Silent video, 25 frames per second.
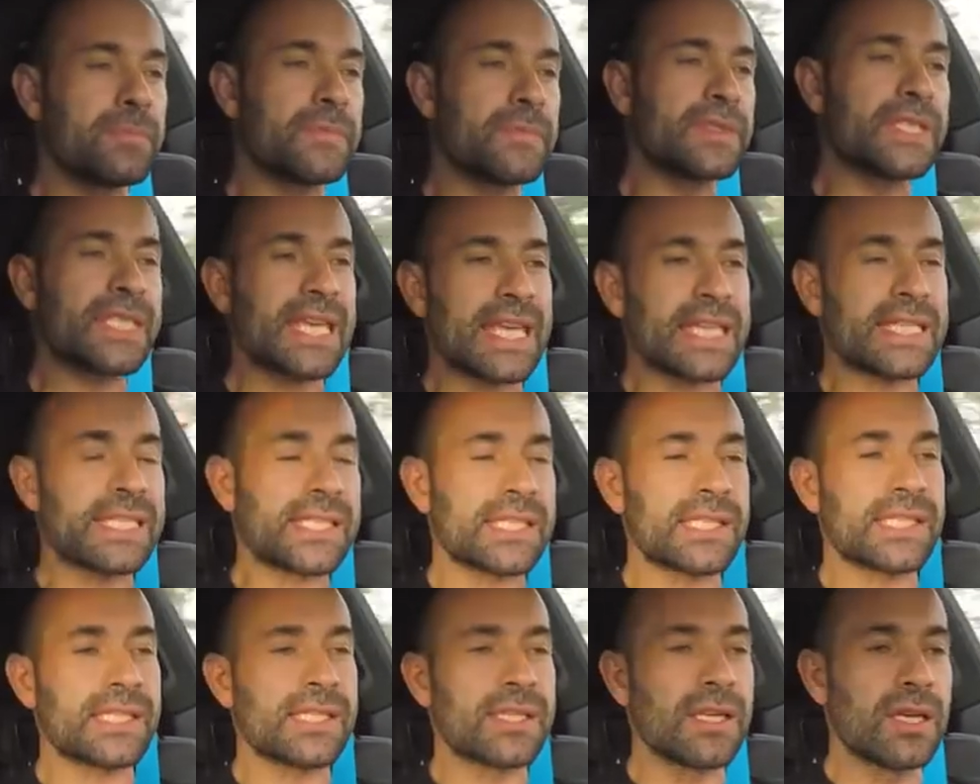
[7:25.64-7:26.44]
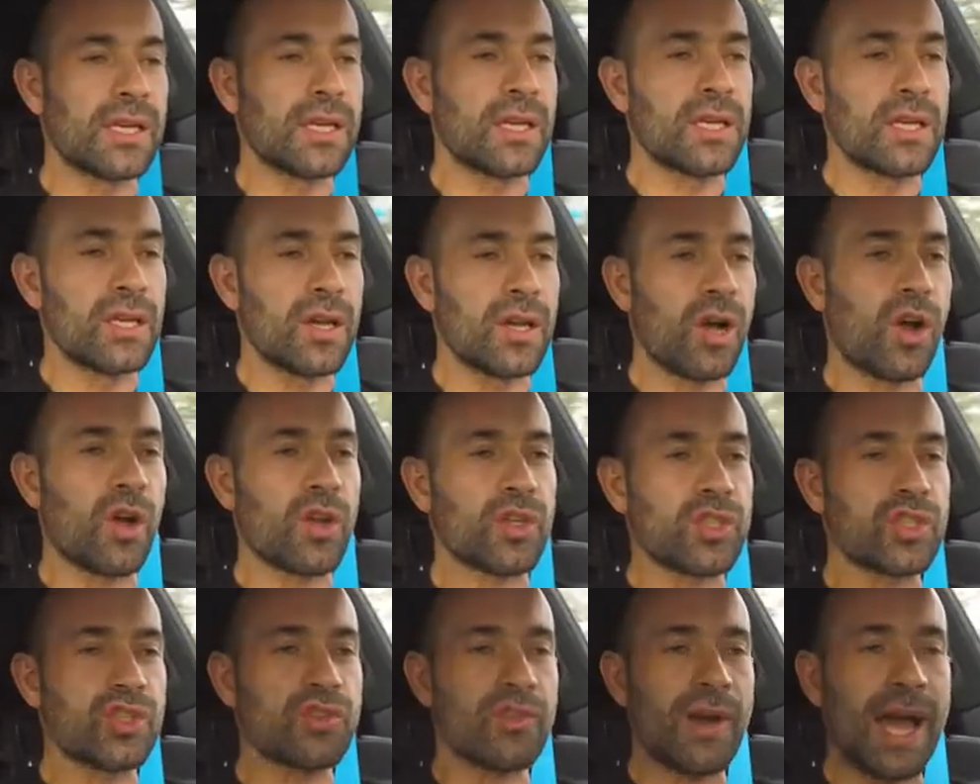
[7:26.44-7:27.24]
discs
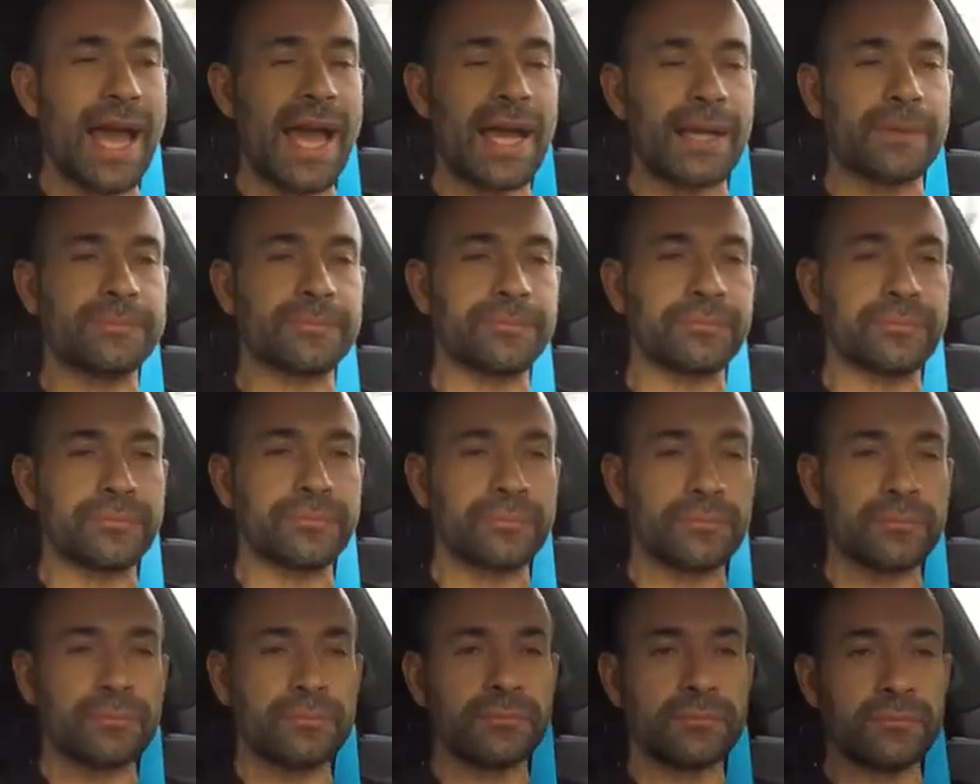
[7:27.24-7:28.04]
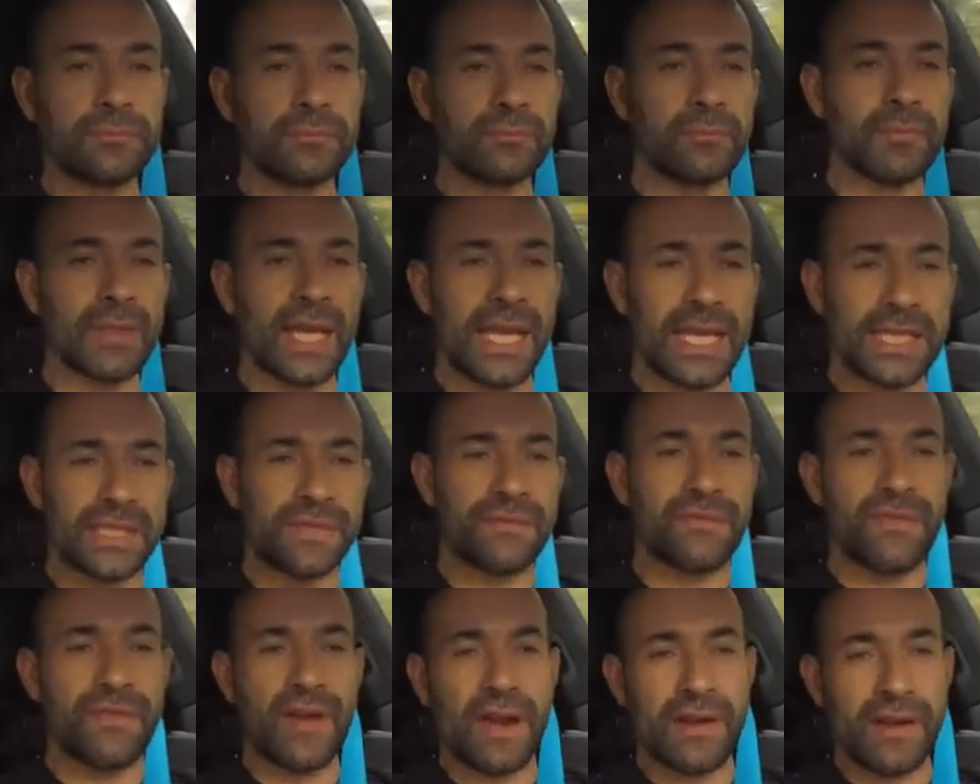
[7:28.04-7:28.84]
on track, it's
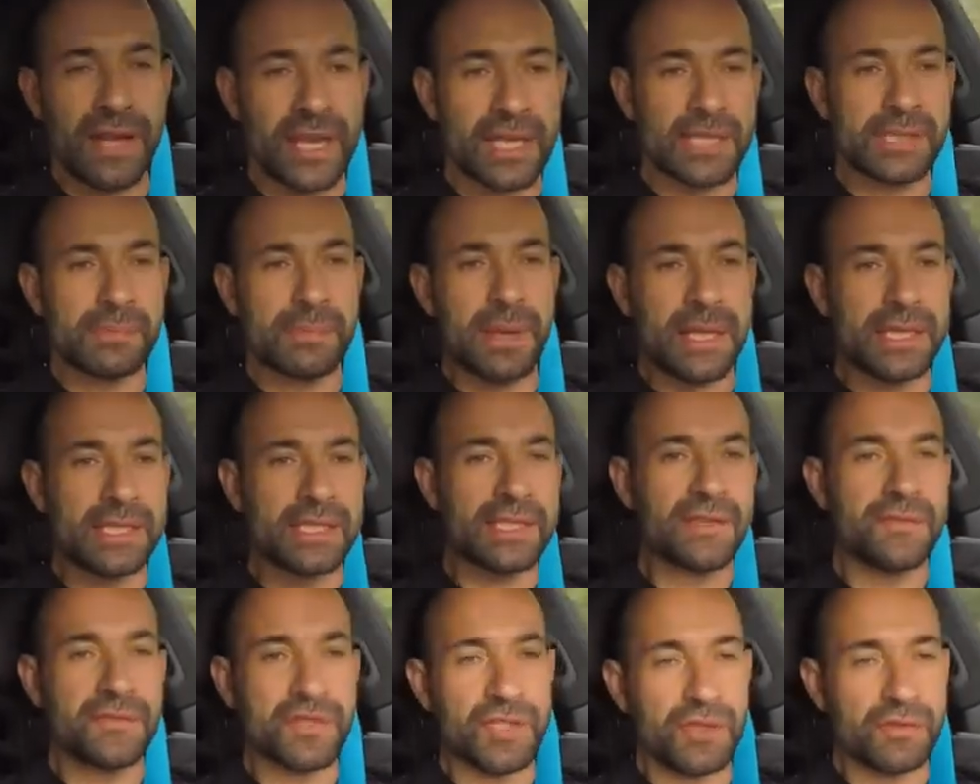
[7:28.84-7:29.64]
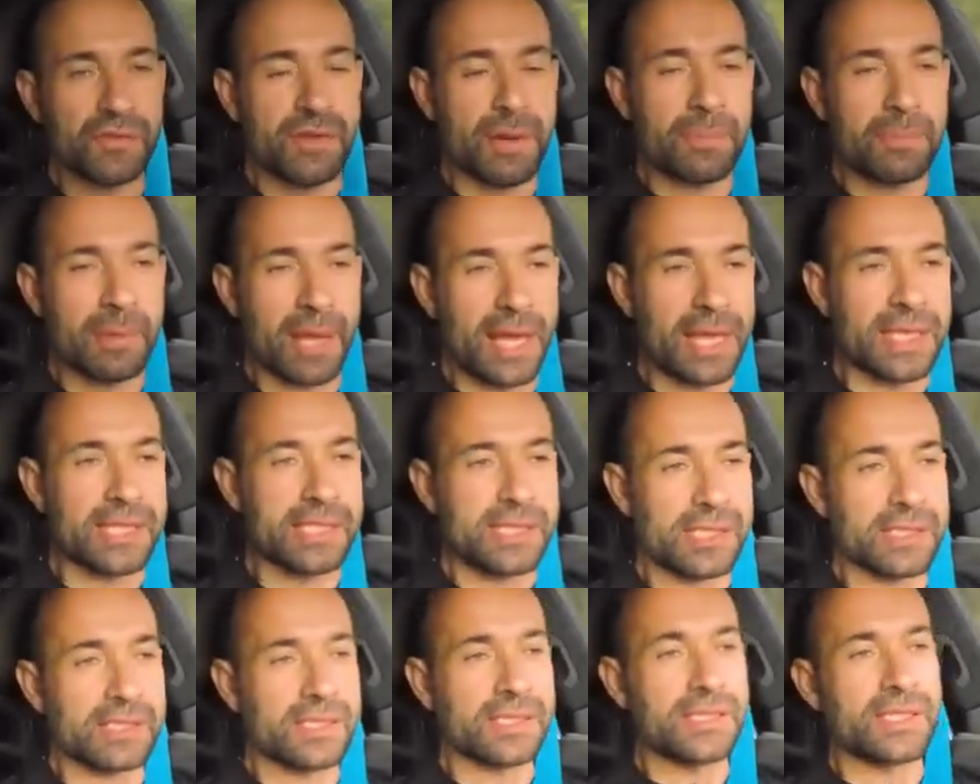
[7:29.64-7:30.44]
very expensive to
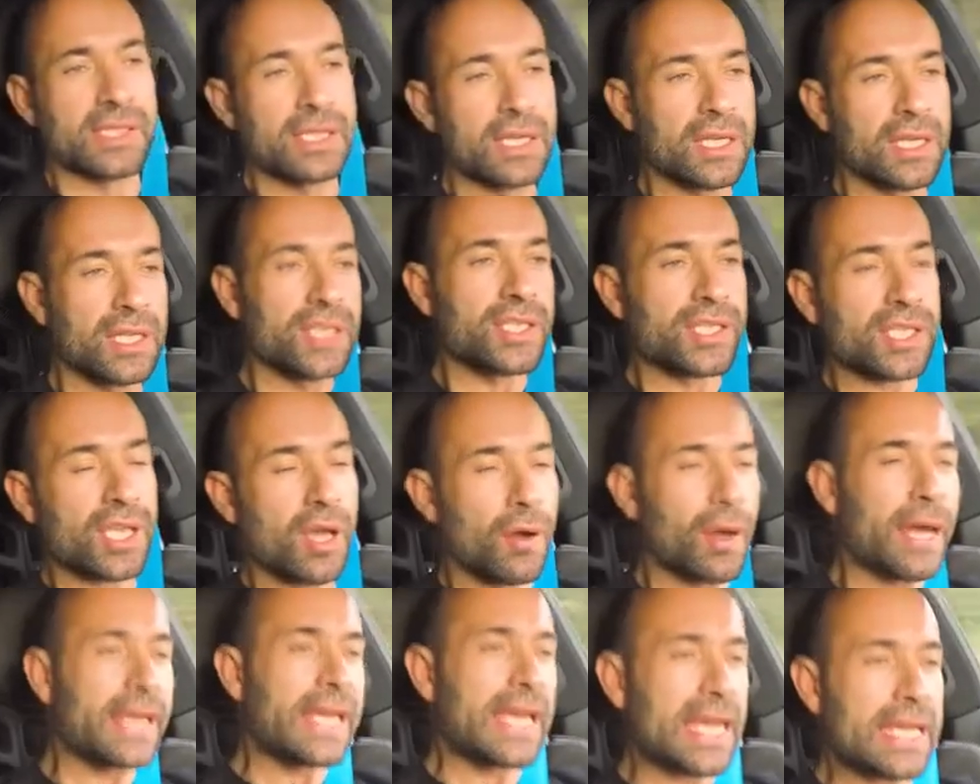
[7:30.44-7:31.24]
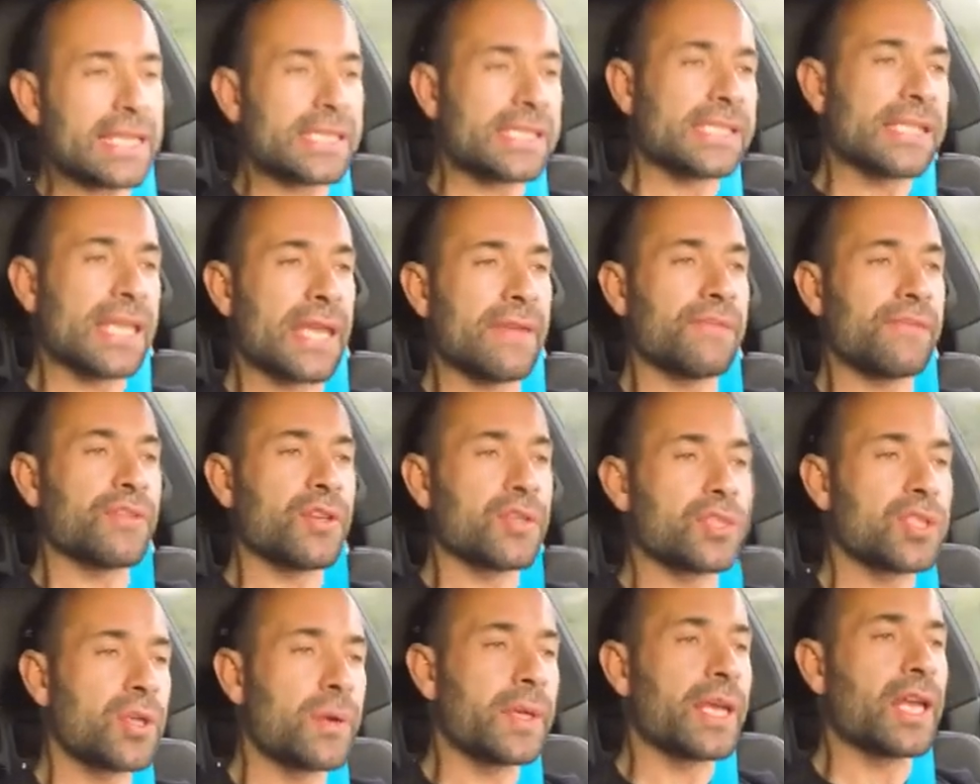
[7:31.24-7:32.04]
replace. So I guess if you're
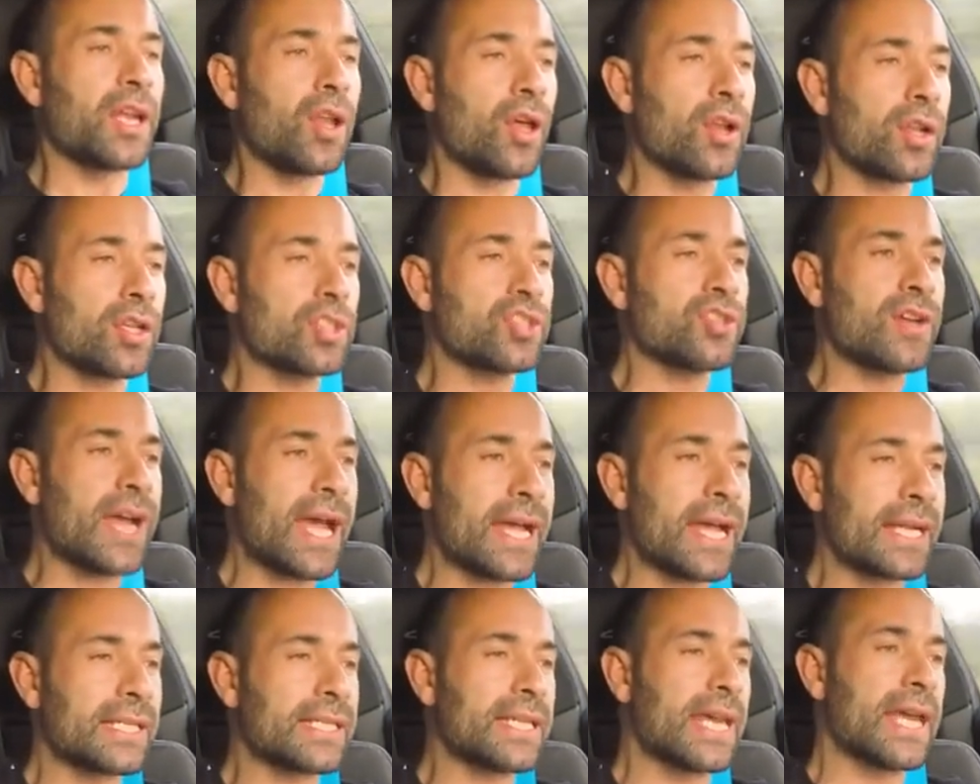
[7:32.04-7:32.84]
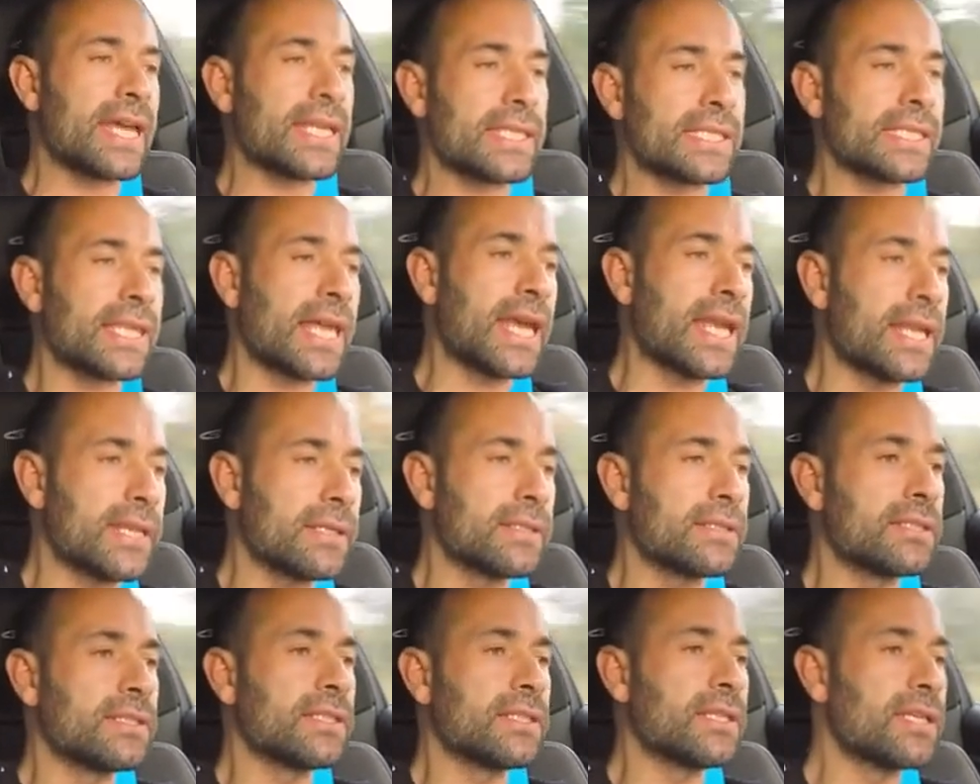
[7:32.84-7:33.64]
doing a lot of track days, then
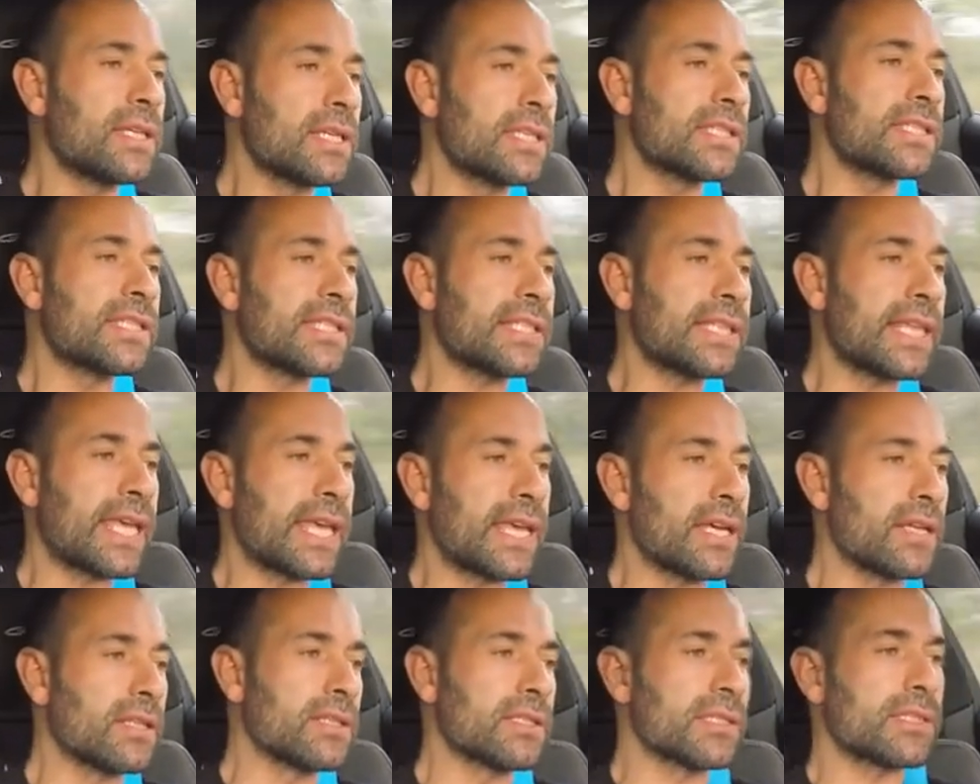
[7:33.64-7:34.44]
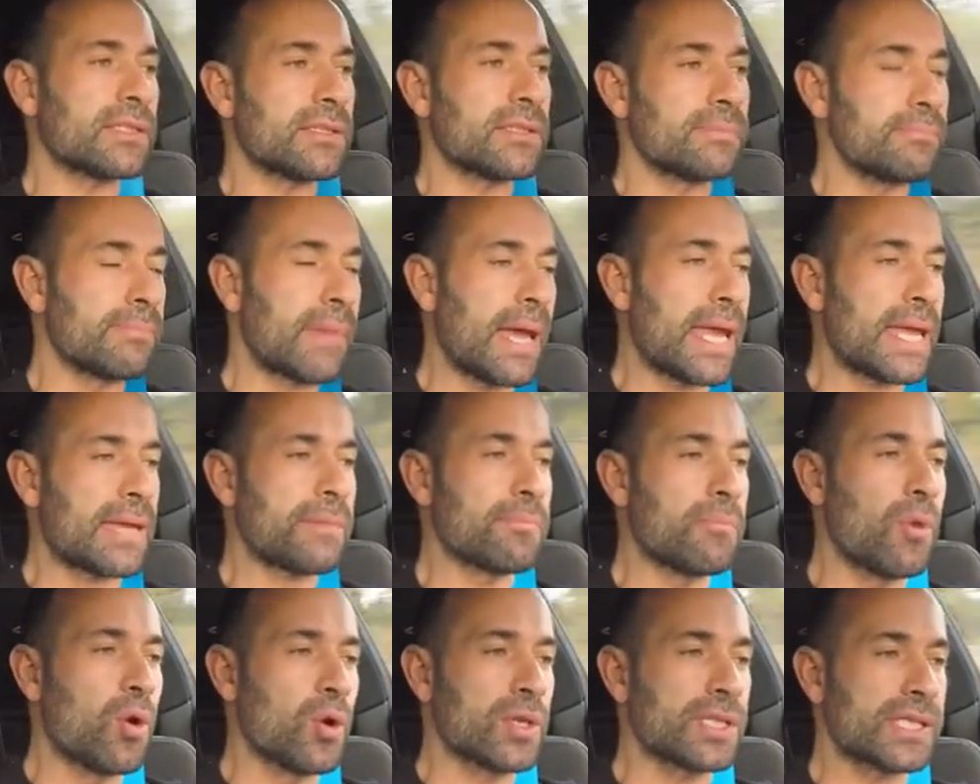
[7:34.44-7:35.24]
steels make
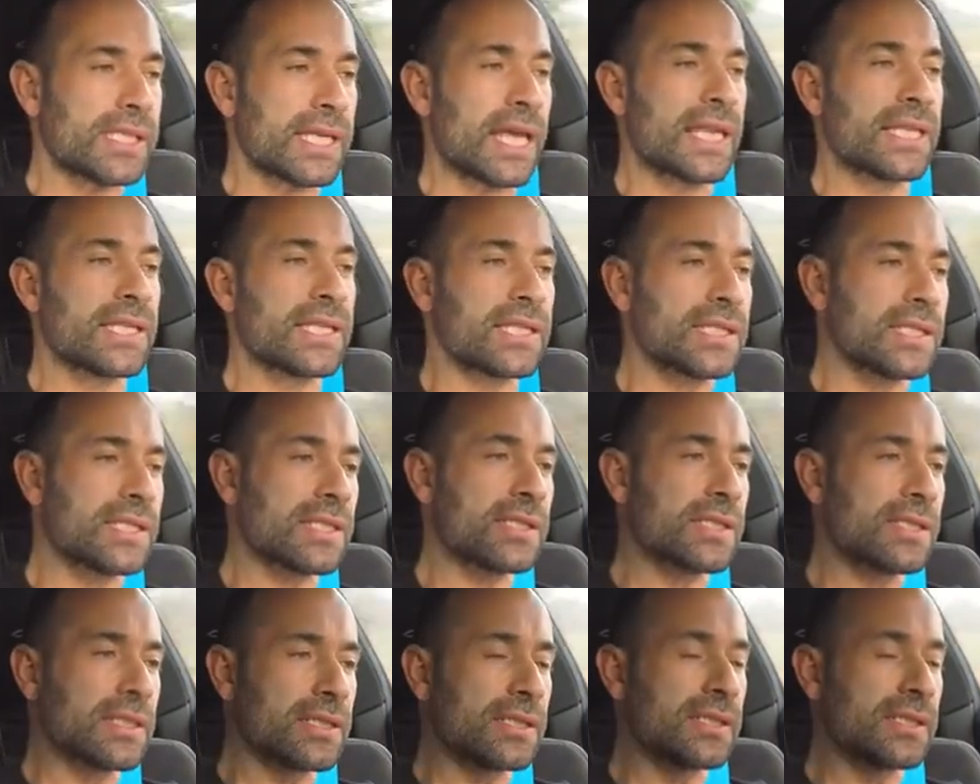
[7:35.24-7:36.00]
more sense.